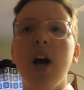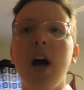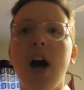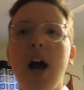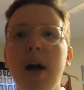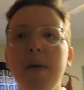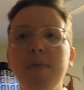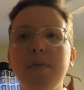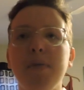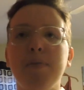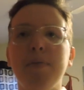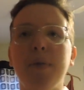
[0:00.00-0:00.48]

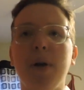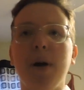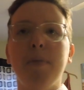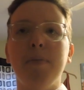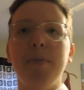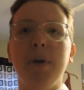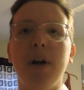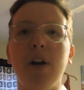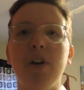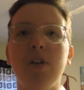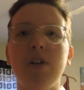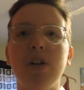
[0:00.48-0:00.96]
I'm your pal
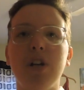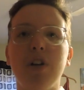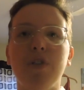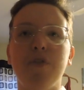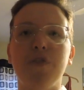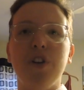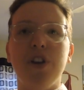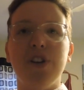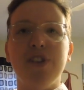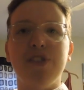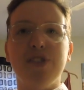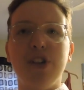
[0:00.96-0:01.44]
Power Ranger
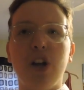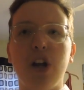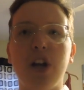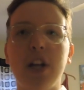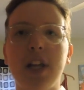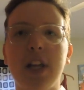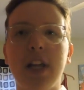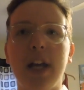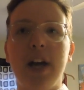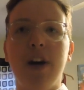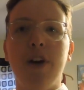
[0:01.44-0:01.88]
fan signing